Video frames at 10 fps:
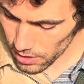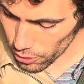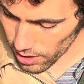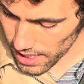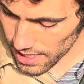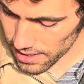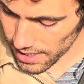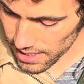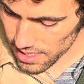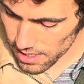your
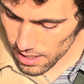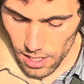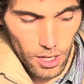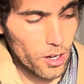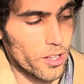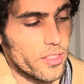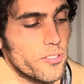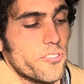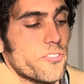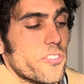index on the
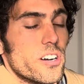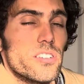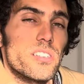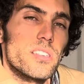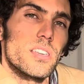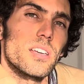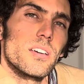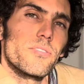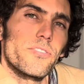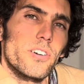1st
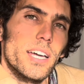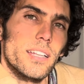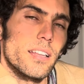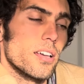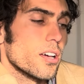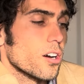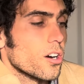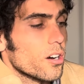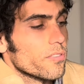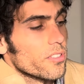fret
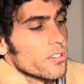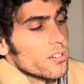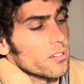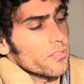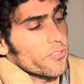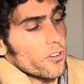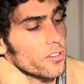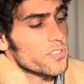of the 4th